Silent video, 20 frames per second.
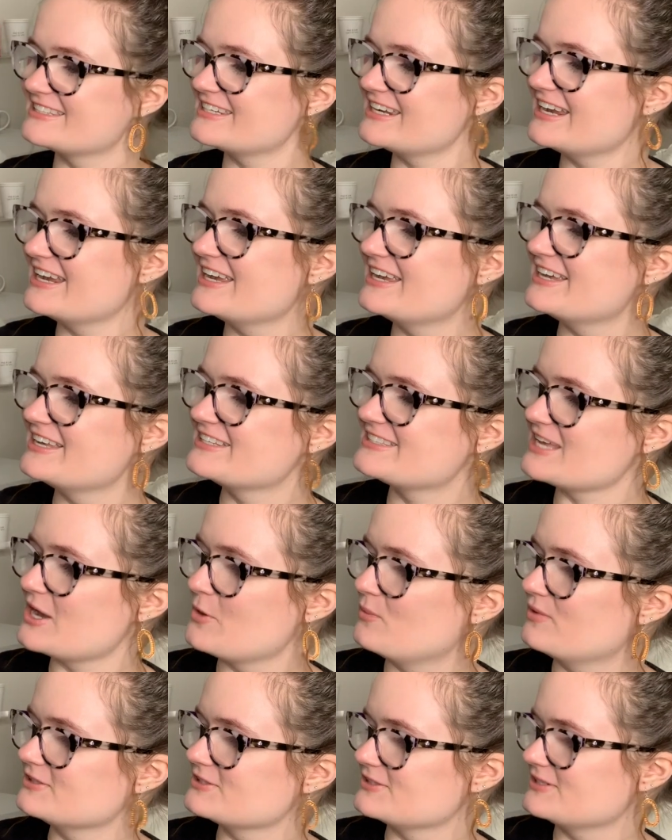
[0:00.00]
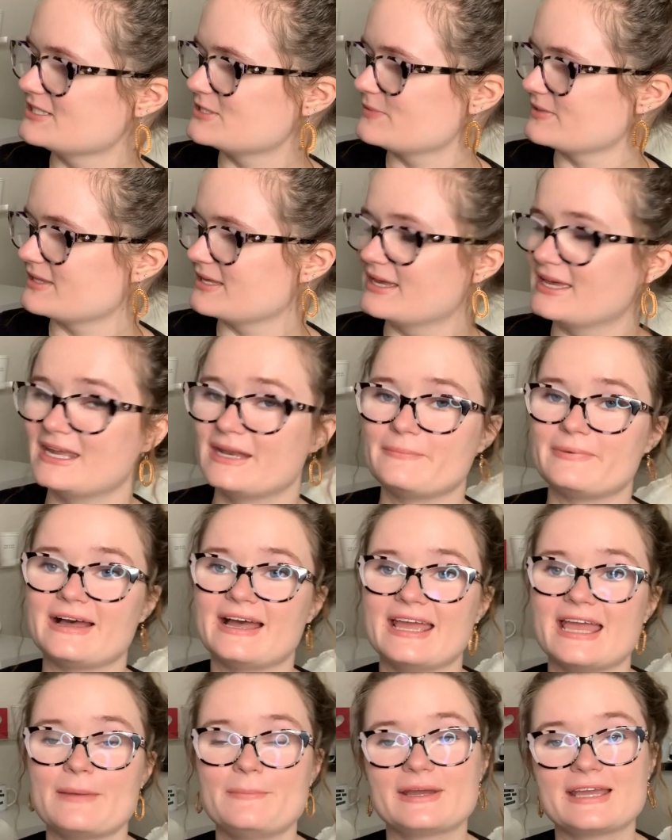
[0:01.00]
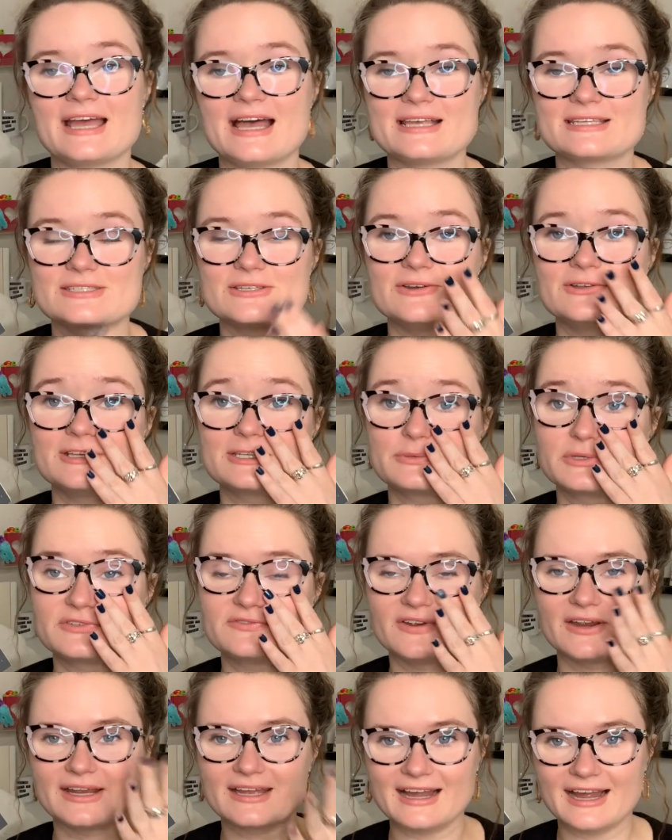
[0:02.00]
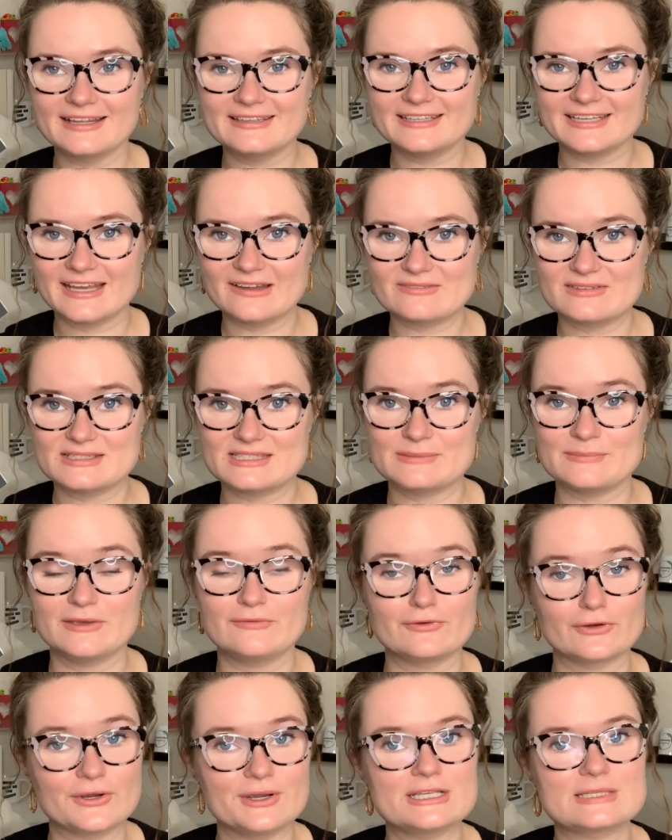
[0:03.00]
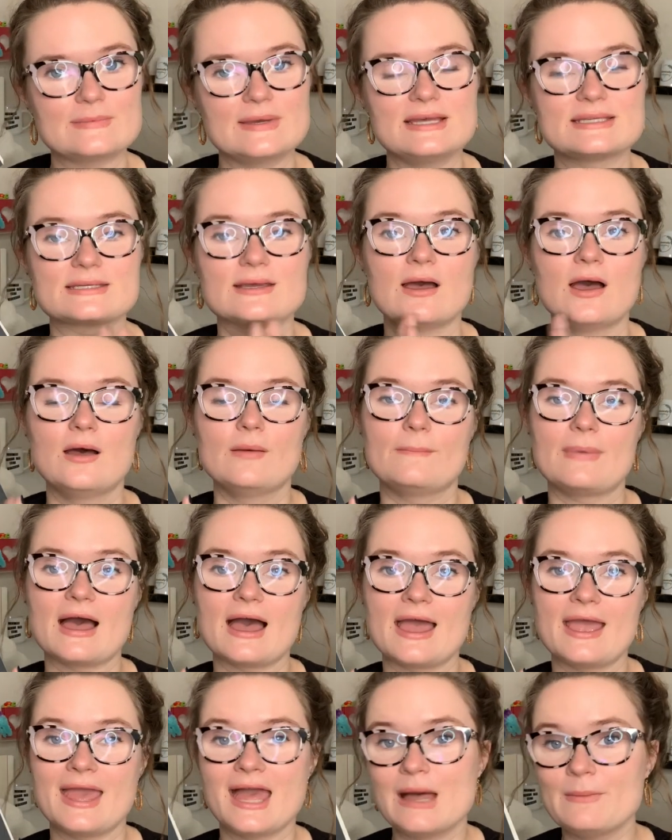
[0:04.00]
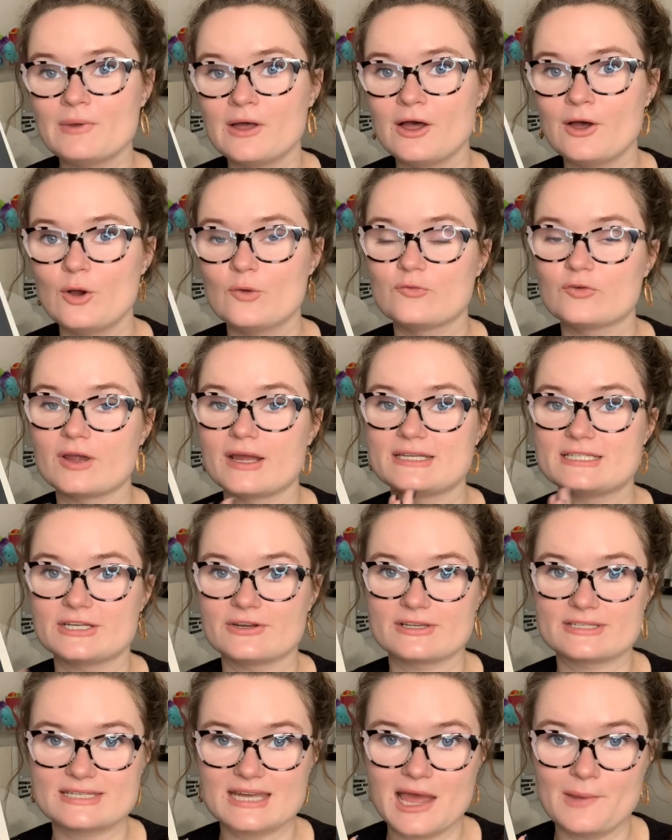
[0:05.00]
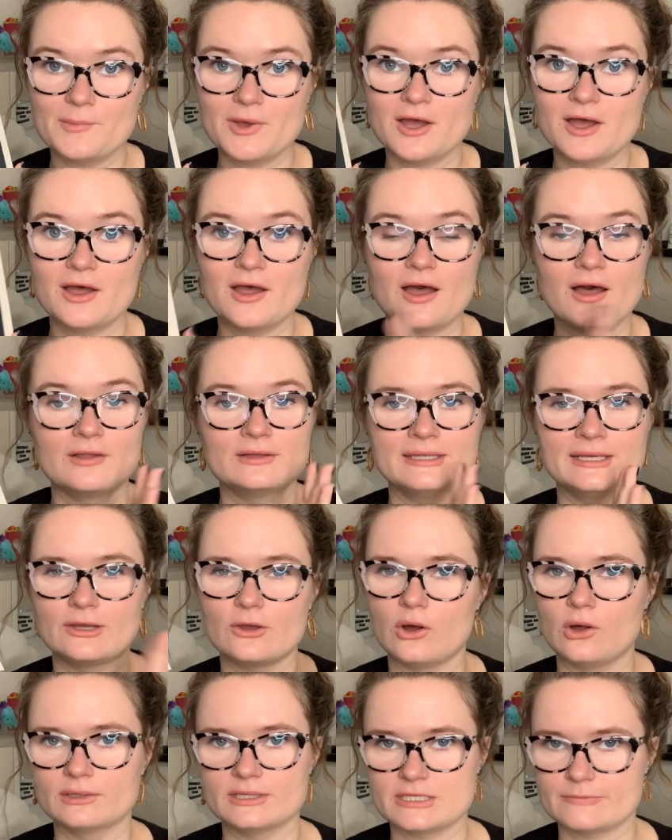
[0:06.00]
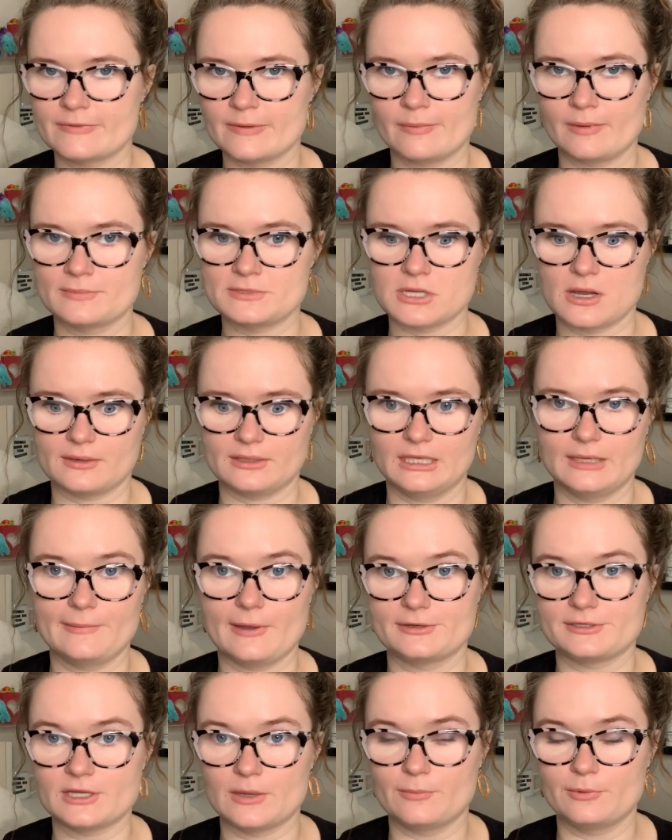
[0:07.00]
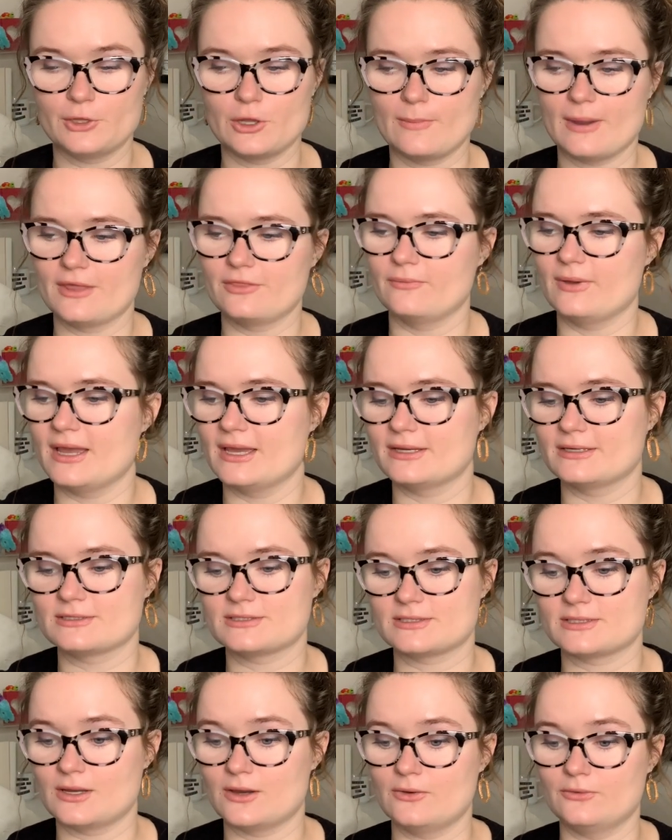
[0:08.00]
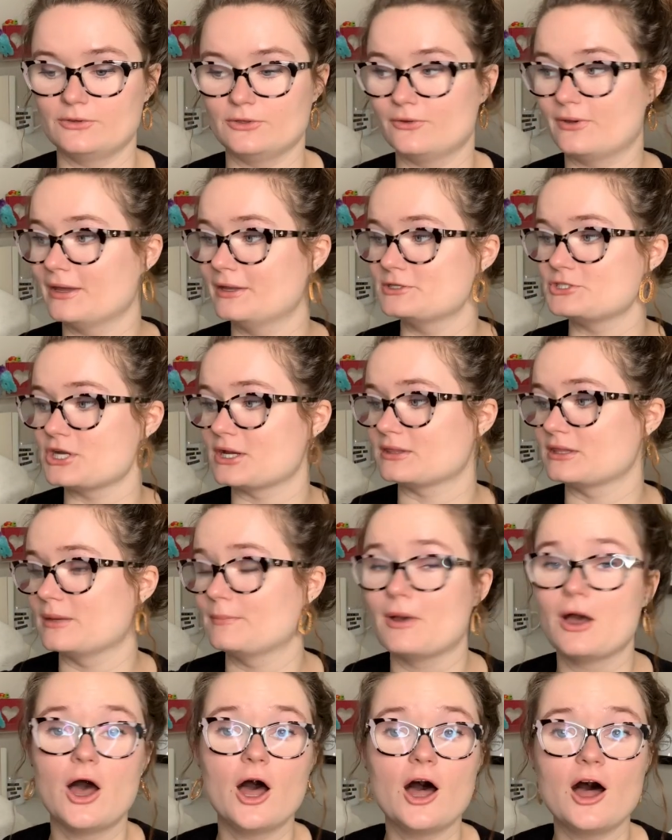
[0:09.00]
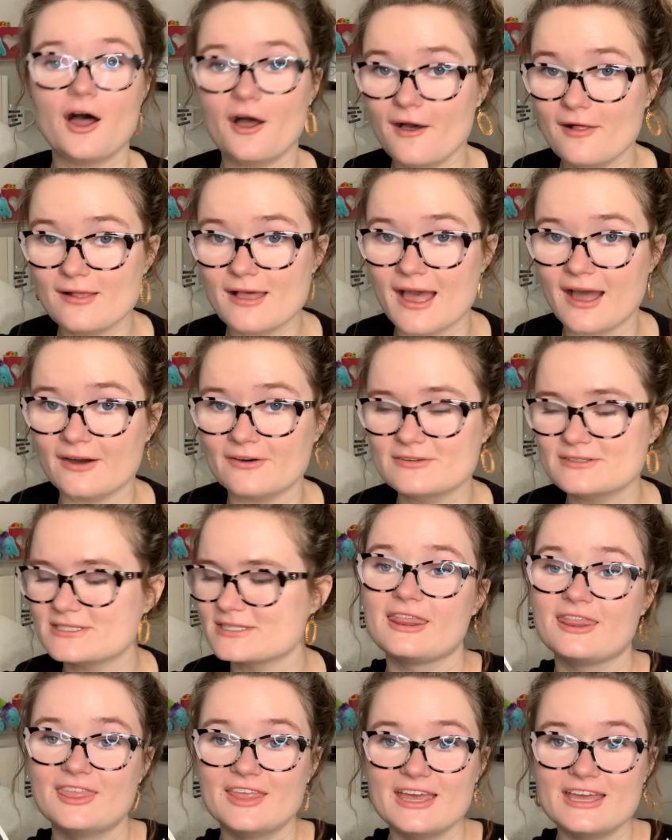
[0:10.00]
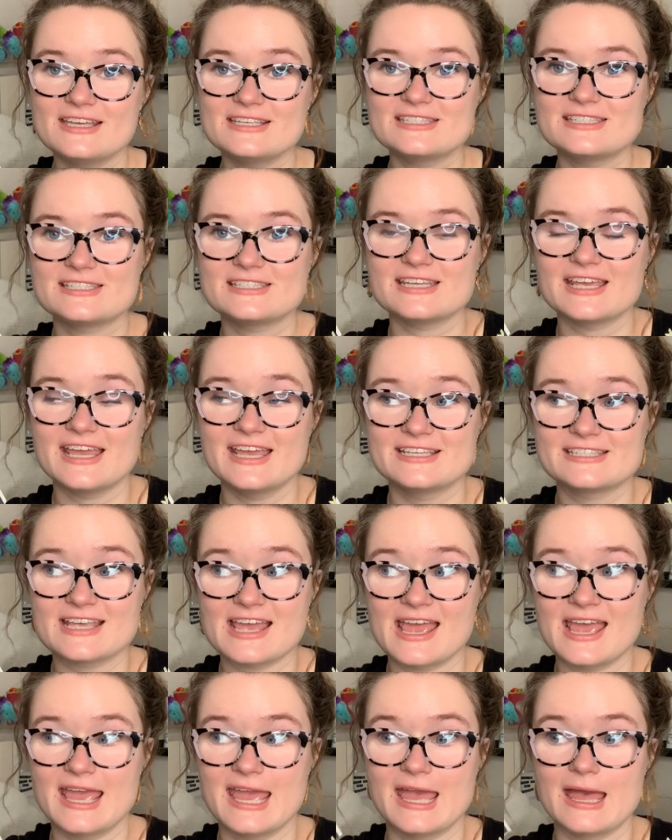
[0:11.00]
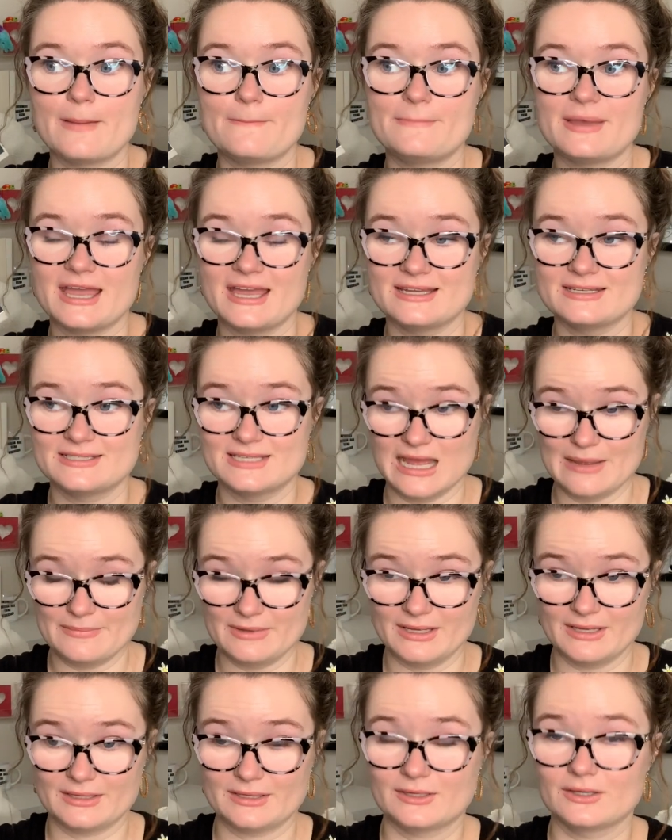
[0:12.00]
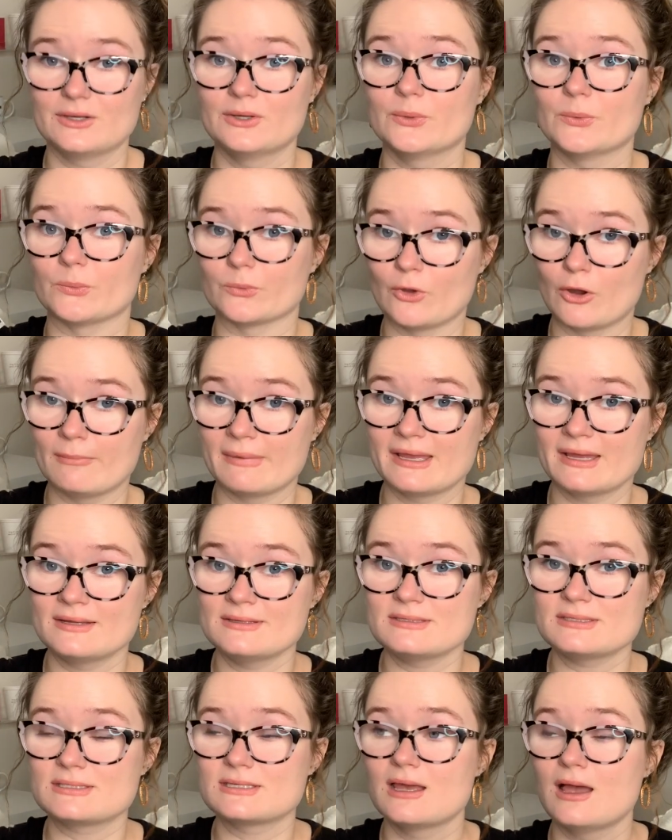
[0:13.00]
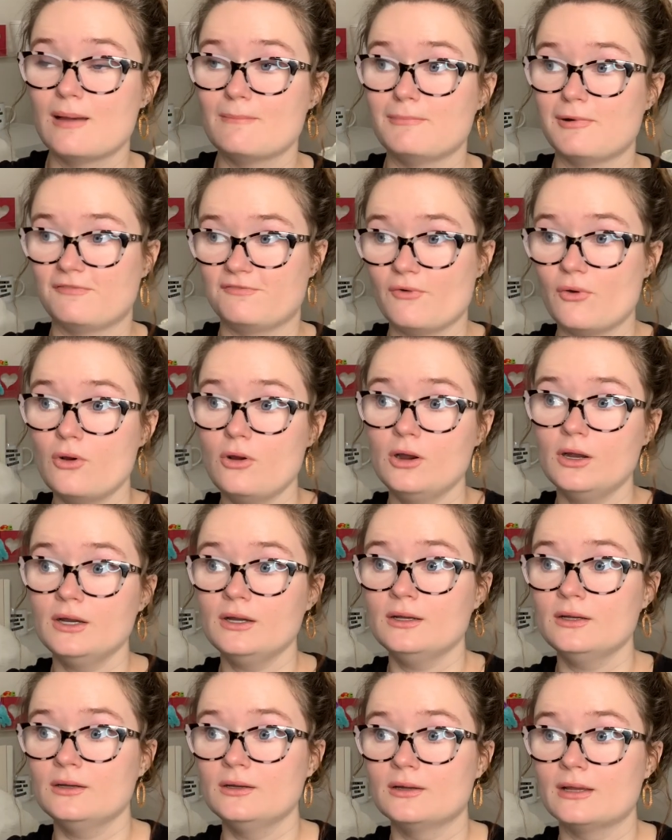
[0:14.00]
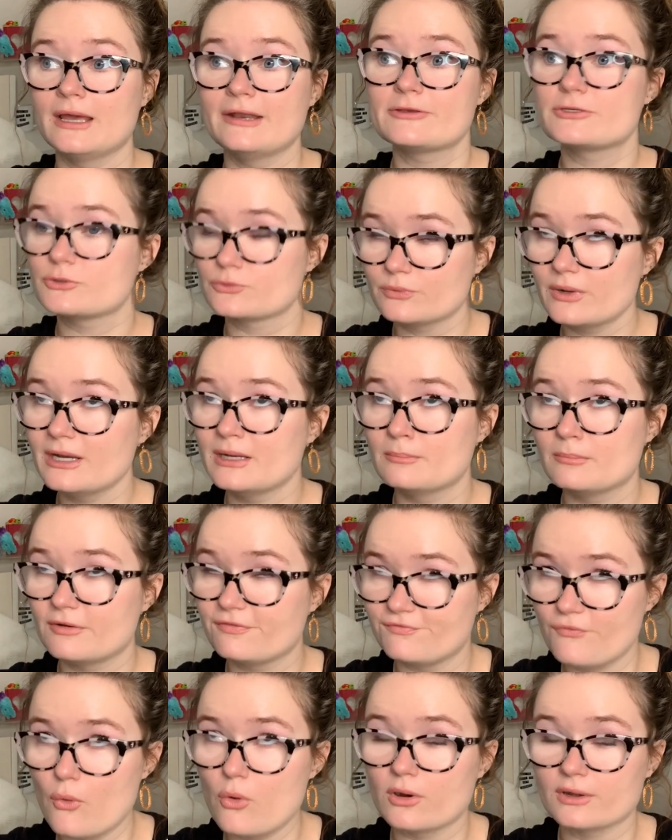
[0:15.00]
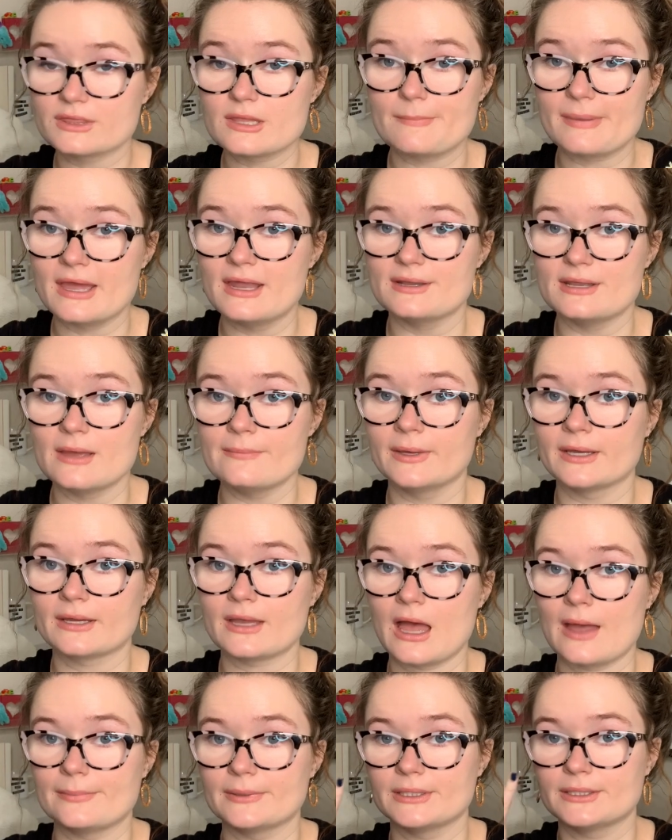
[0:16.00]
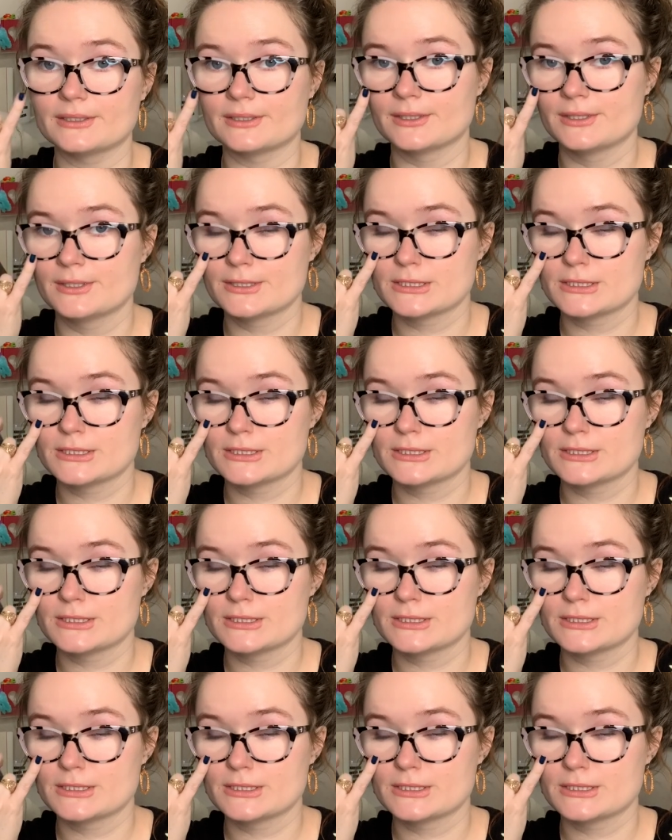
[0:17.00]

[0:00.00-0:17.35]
is A Wilderness Within by Emma Castle. This was very kindly gifted to me for Christmas by Emma over at Dearest Emma. I'll link all these people I'm talking about down below, by the way, so you can check them all out. This is a pandemic romance before, and this was written before the pandemic happened.